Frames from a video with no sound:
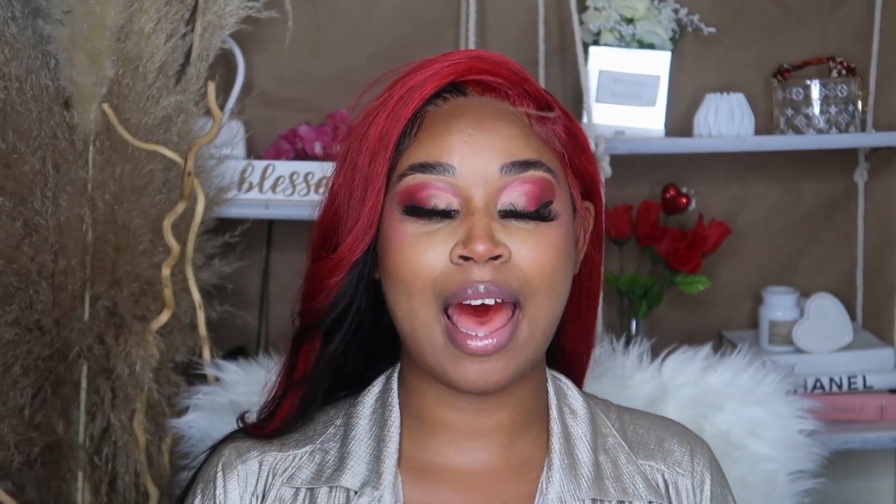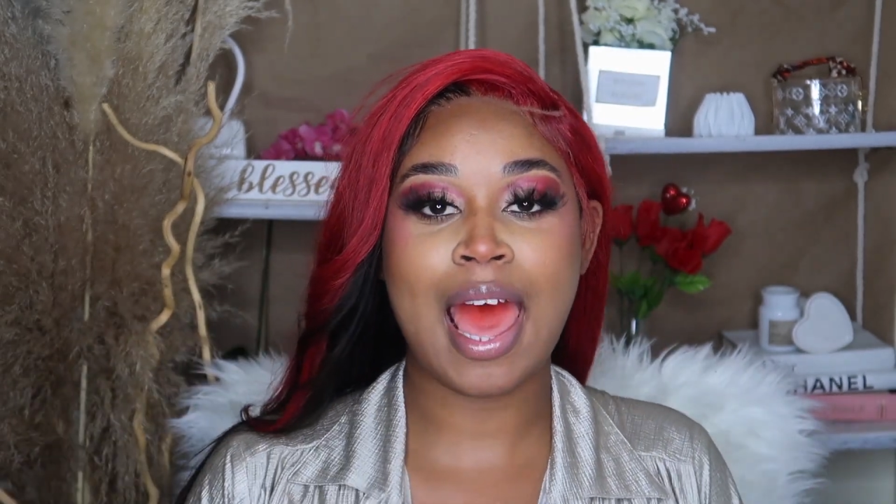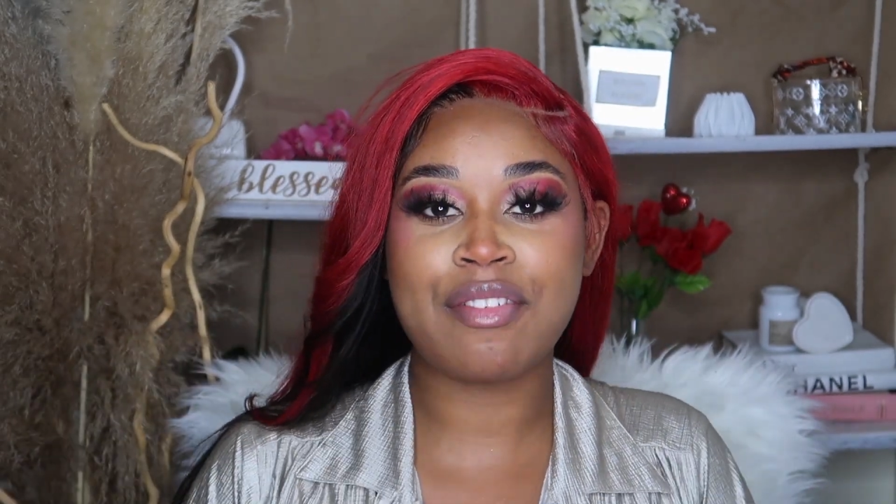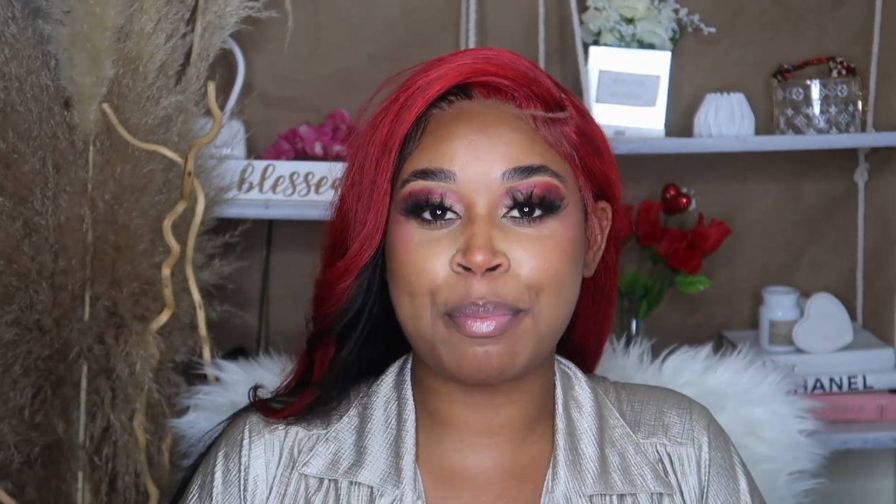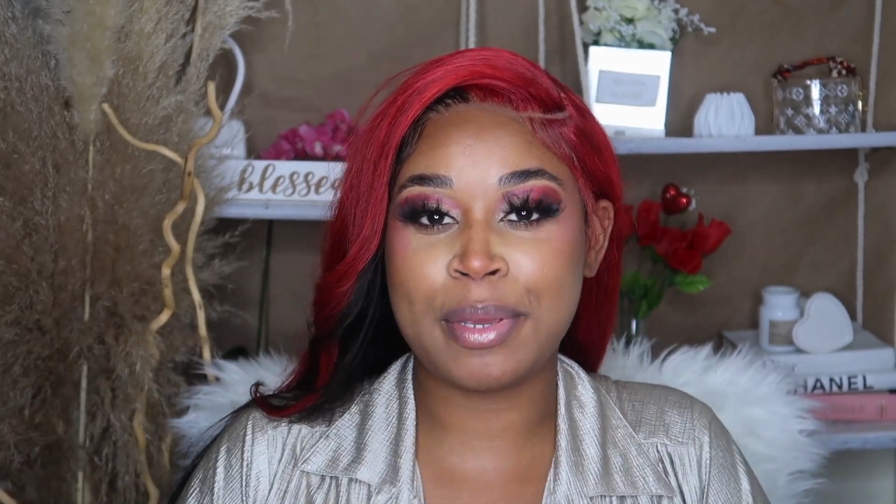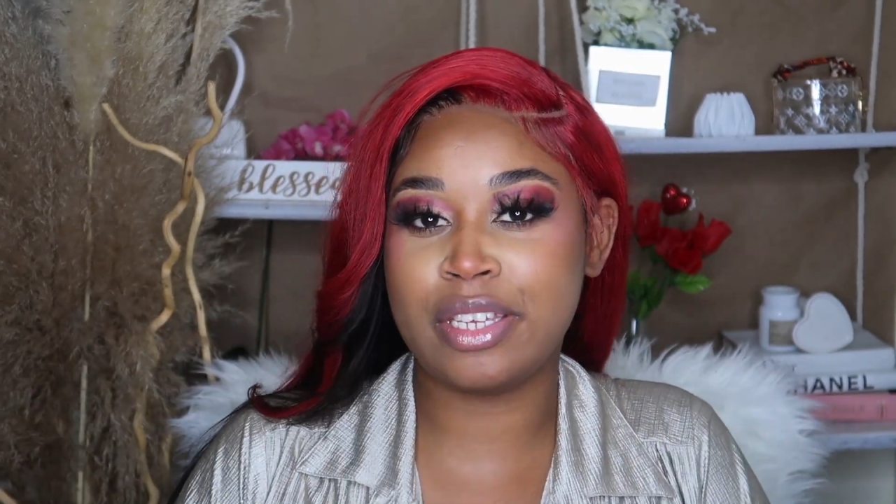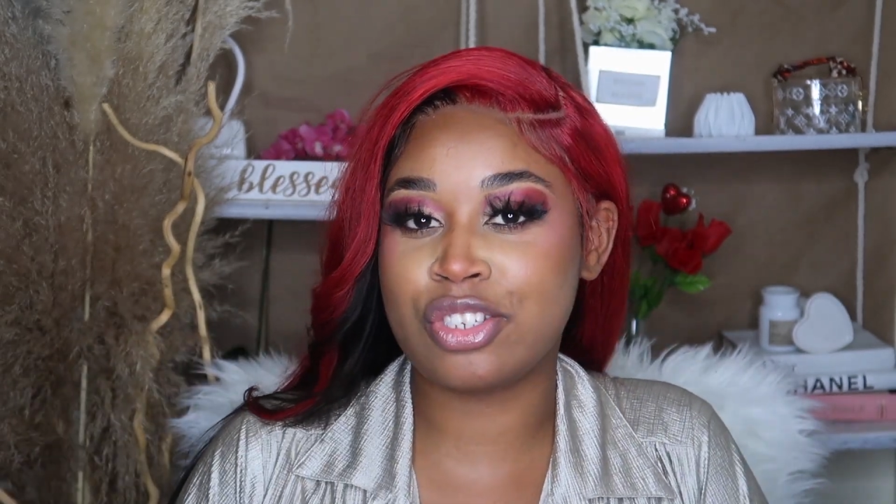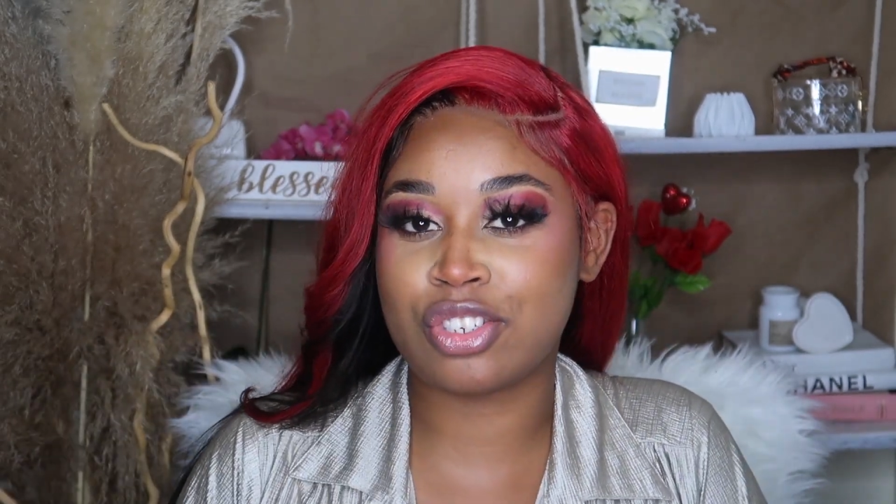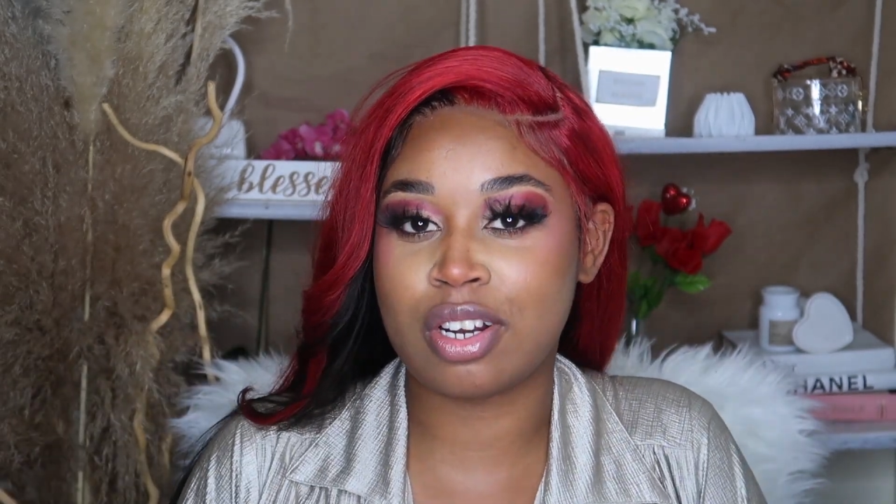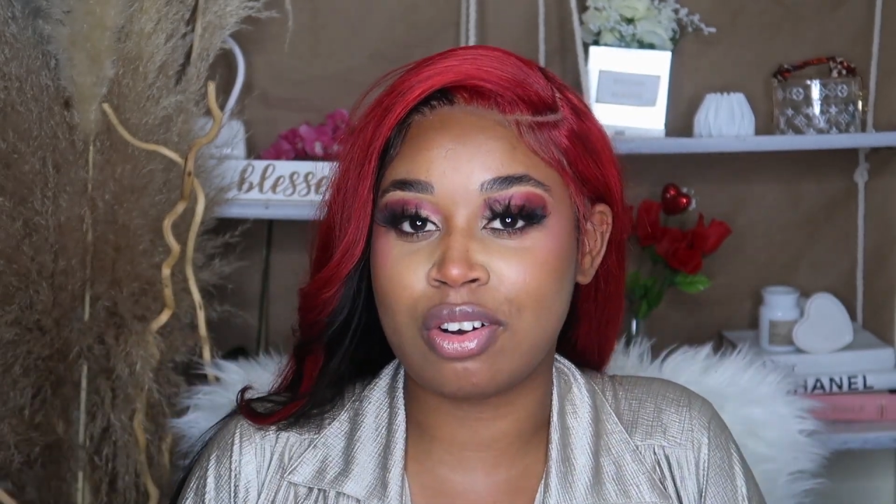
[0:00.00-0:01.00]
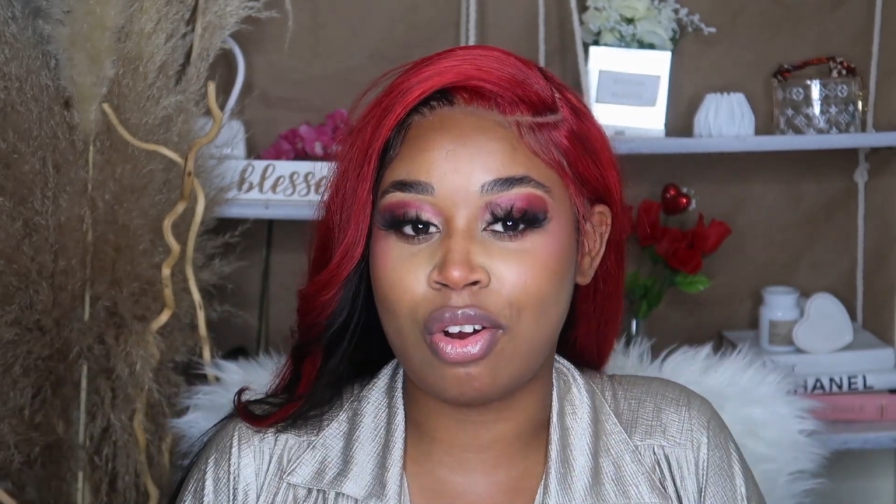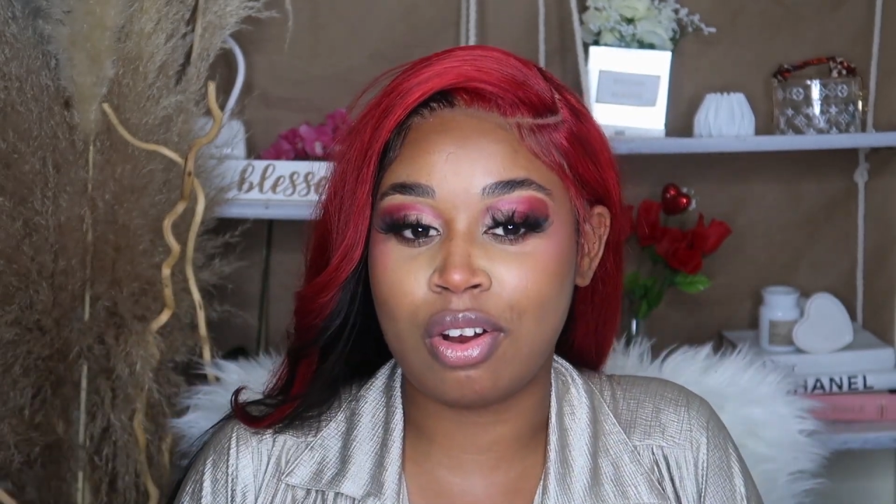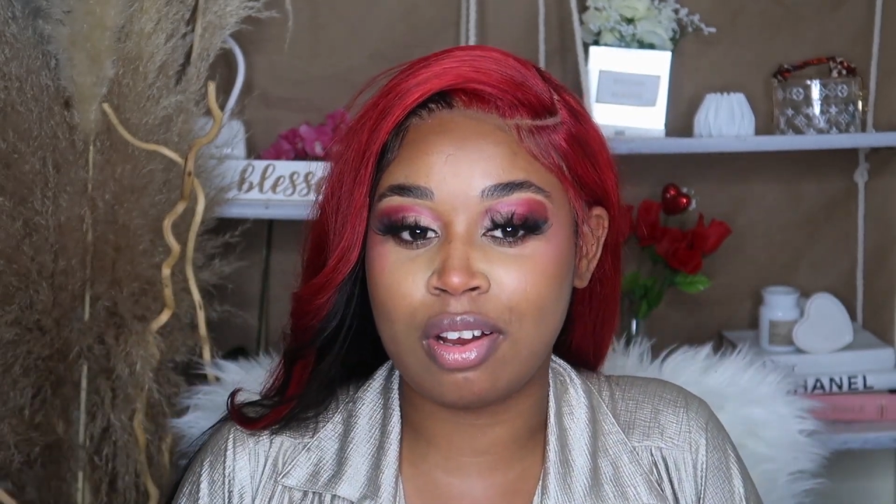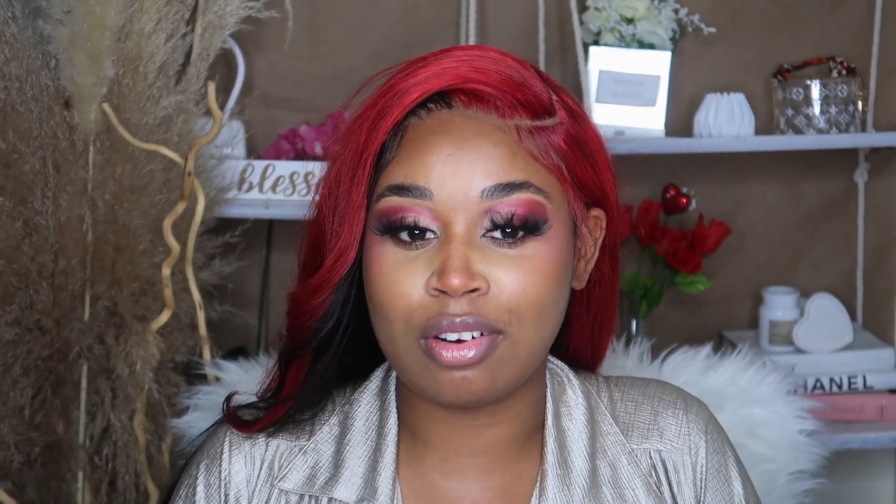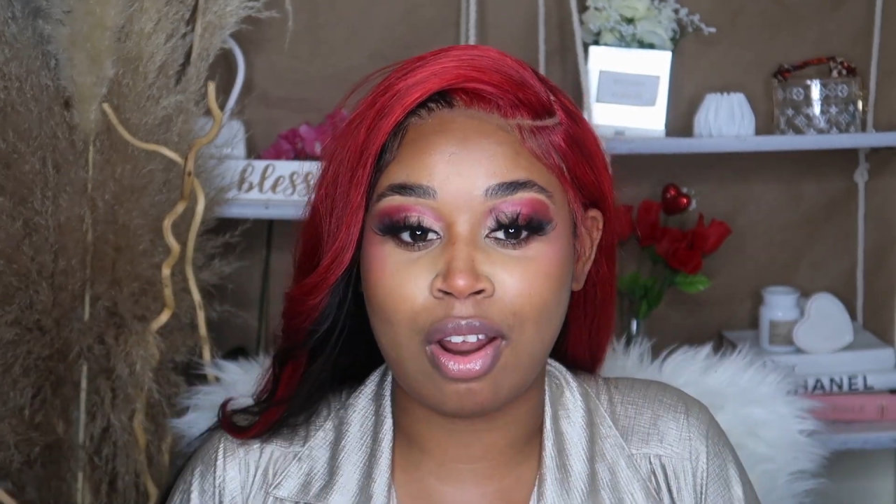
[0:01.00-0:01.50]
I have a pink shirt
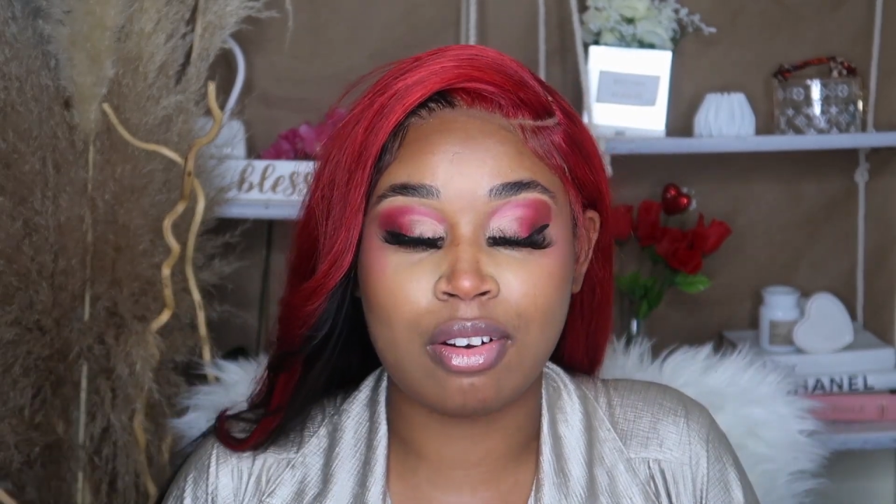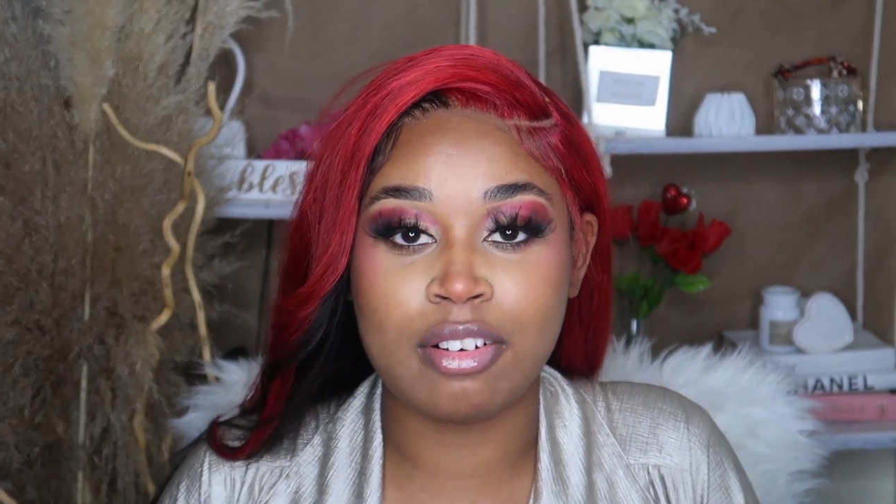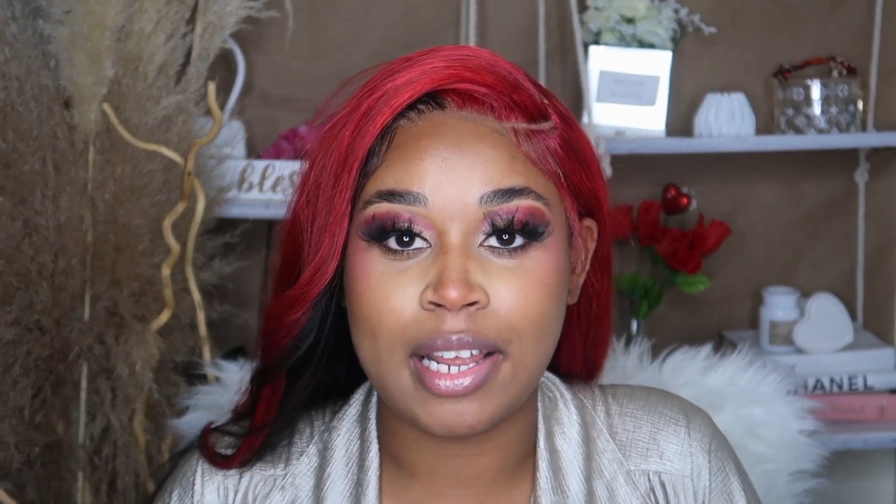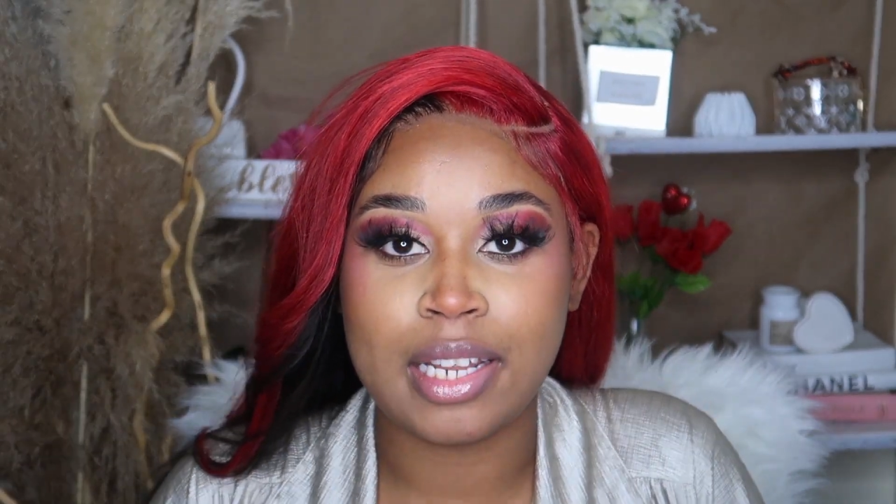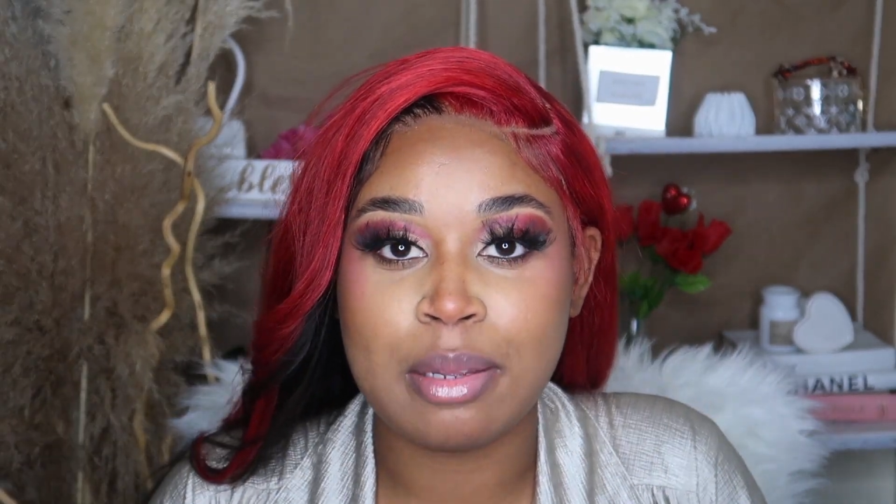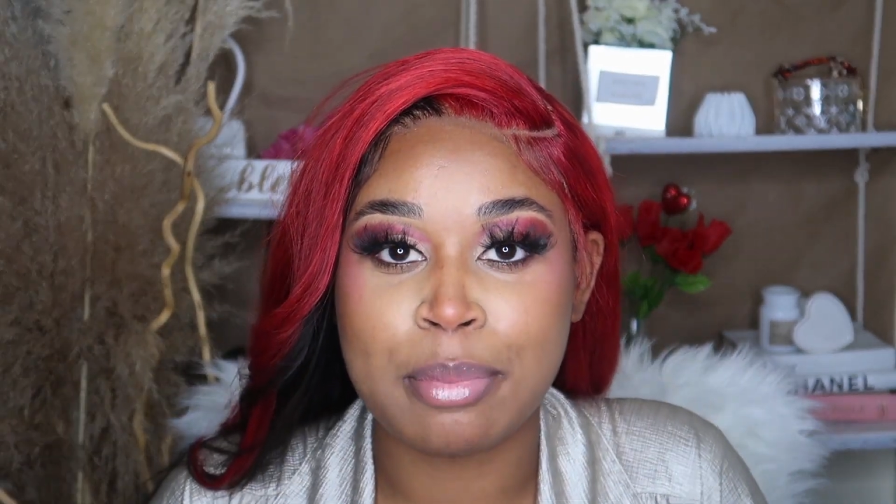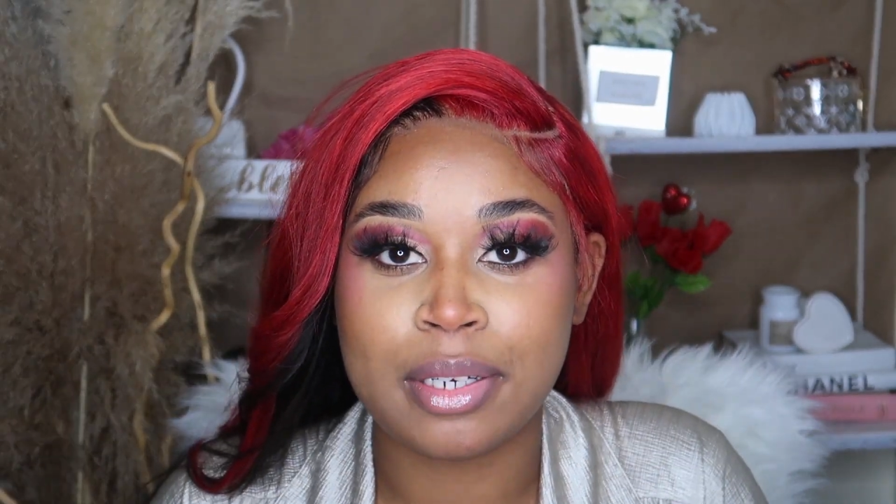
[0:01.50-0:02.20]
on already,